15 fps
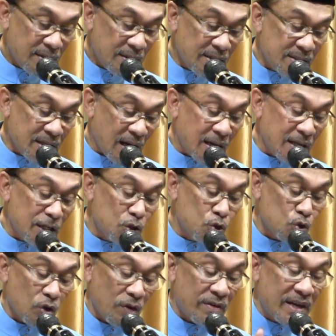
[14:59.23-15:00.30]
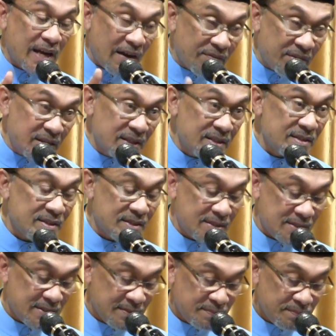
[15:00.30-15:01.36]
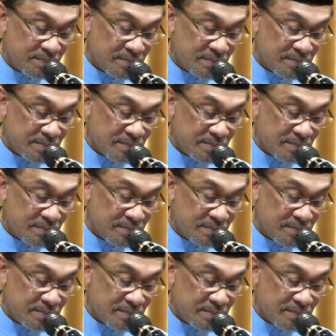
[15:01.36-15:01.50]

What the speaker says: These are issues of governance,